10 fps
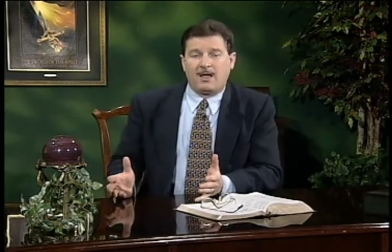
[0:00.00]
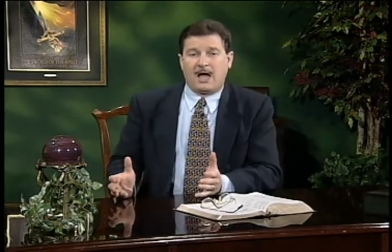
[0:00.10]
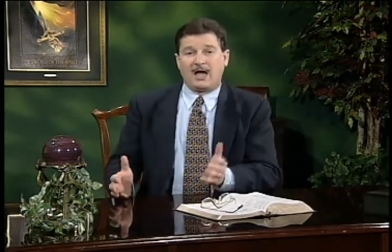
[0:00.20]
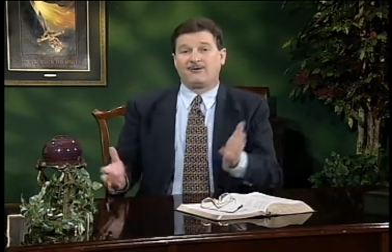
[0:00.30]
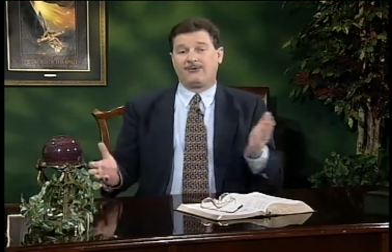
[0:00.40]

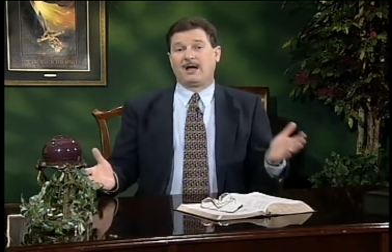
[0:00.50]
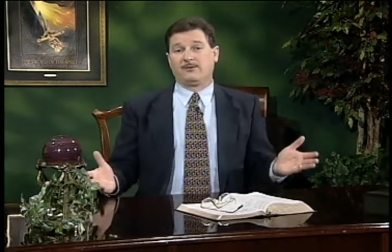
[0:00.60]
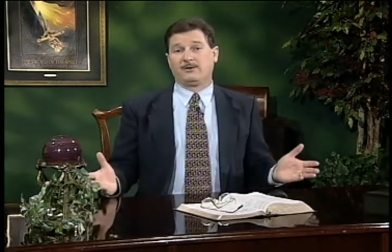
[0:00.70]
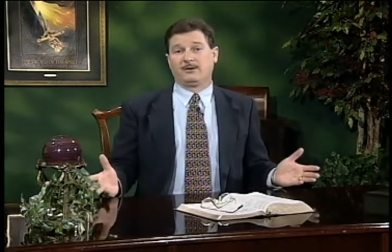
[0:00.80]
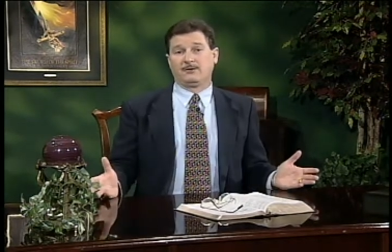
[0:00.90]
I have
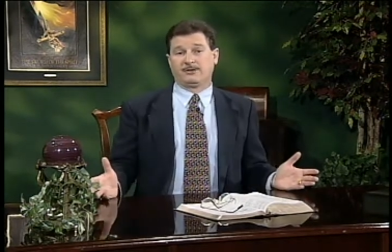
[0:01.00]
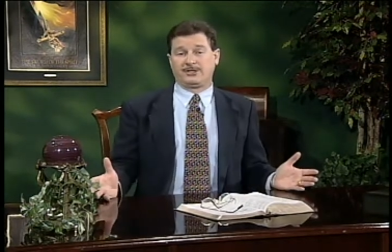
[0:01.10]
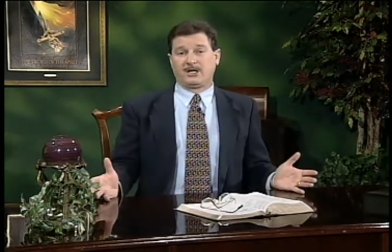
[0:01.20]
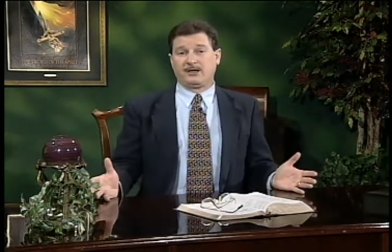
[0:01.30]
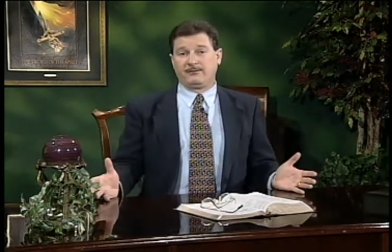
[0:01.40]
found the, the
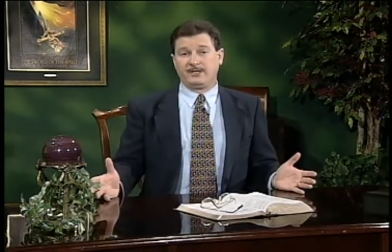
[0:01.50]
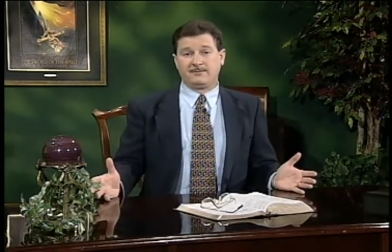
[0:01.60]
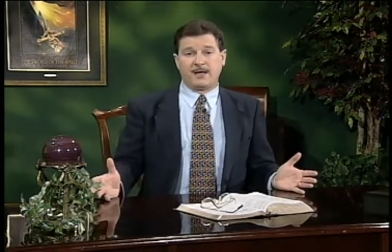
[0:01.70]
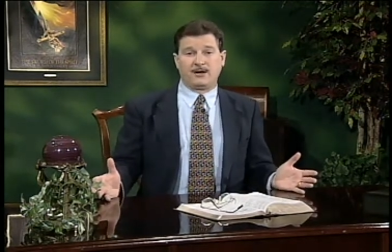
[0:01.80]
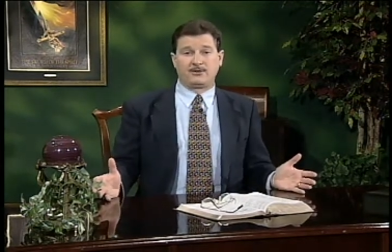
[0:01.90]
study of these
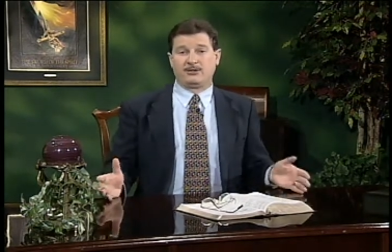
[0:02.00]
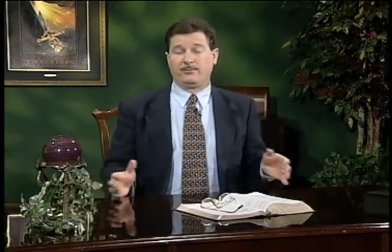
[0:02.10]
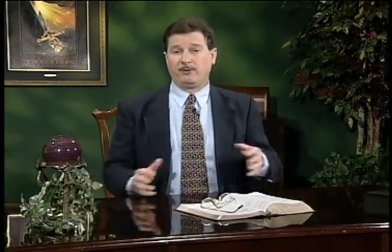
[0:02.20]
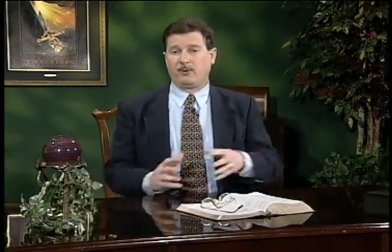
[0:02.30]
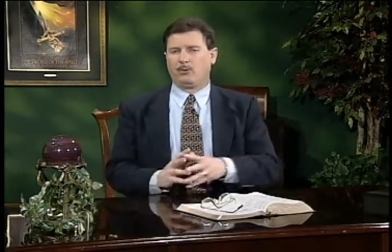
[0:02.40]
matters to
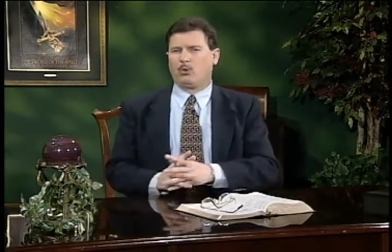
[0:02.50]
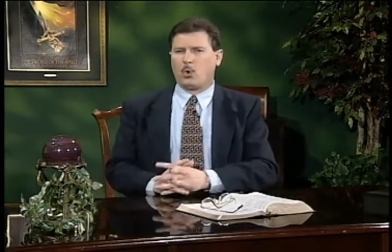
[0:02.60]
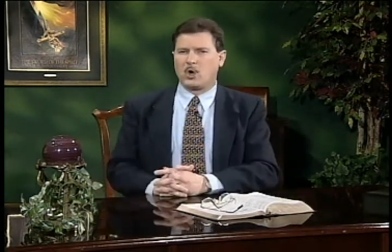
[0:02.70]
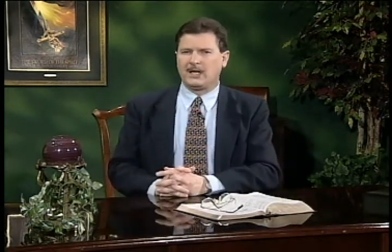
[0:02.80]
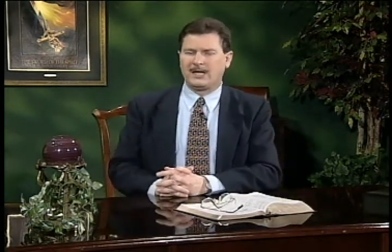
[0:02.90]
be
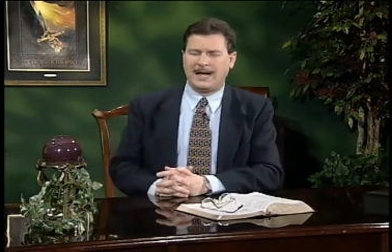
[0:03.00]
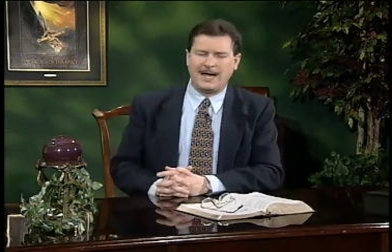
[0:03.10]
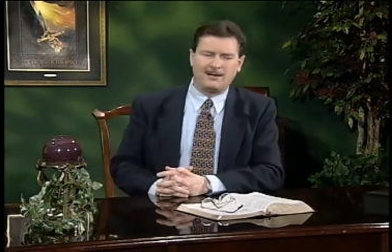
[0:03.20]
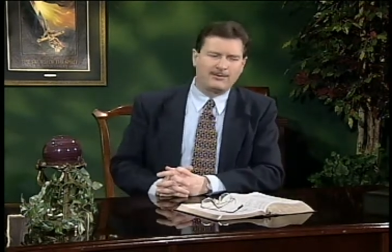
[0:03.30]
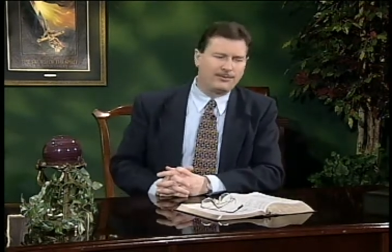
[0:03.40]
rewarding
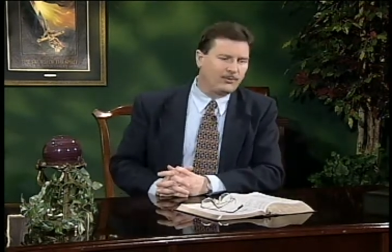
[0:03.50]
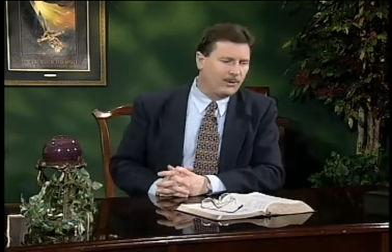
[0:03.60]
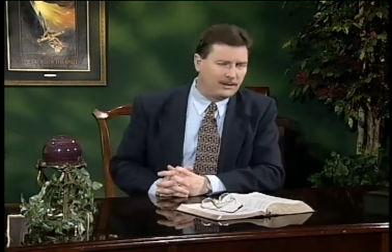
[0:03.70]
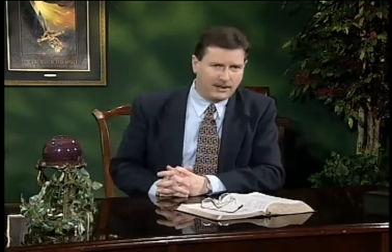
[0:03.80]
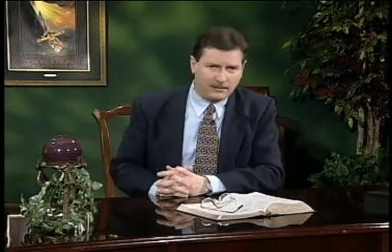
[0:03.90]
and
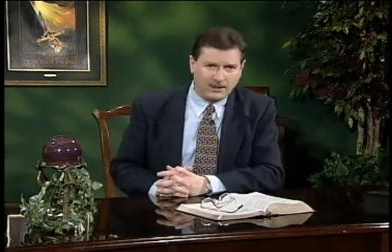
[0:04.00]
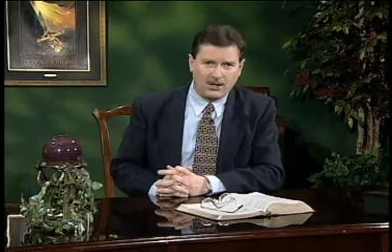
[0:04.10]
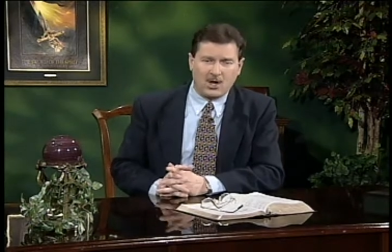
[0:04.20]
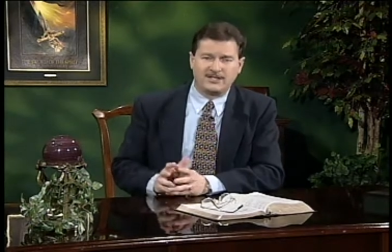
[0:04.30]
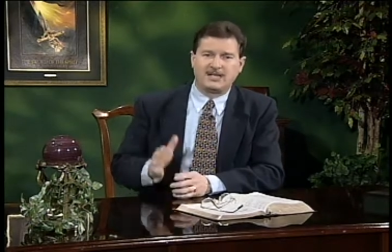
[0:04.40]
thrilling
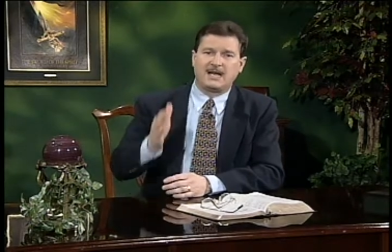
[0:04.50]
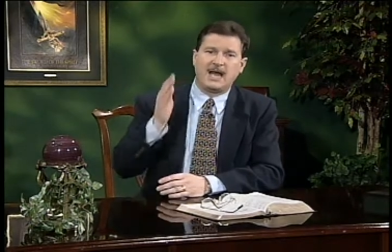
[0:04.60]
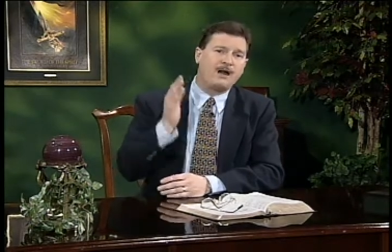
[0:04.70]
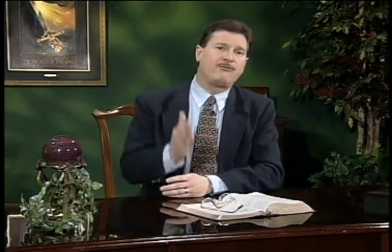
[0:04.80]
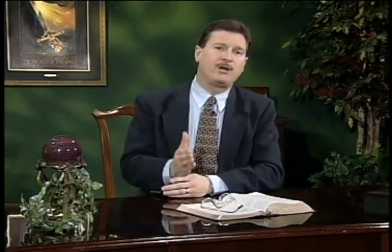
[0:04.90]
because, in
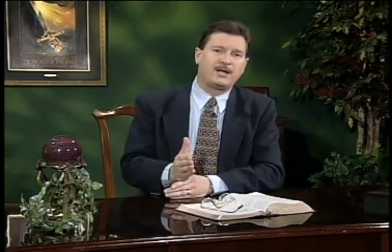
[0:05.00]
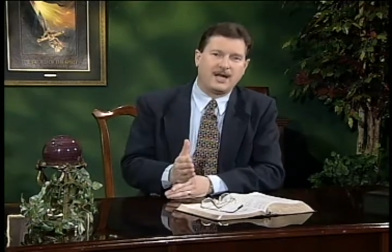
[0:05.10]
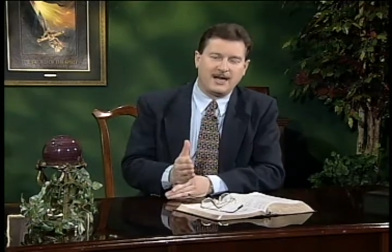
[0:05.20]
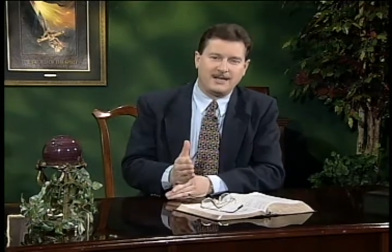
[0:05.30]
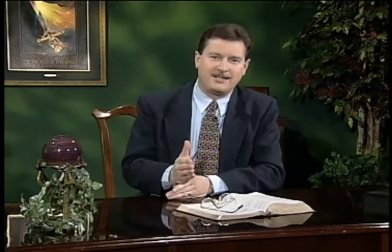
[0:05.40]
every
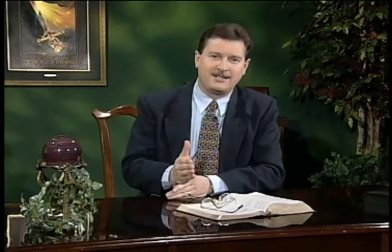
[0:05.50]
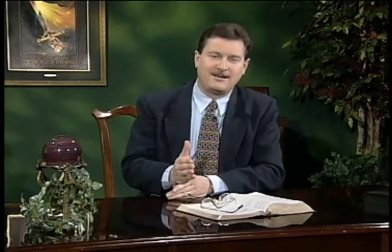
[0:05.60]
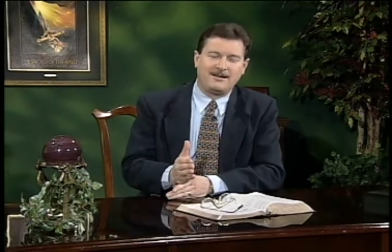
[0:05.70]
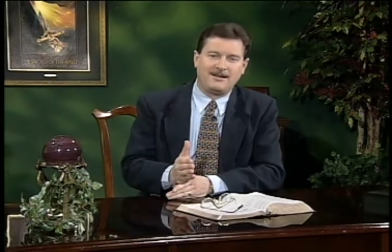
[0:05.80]
case,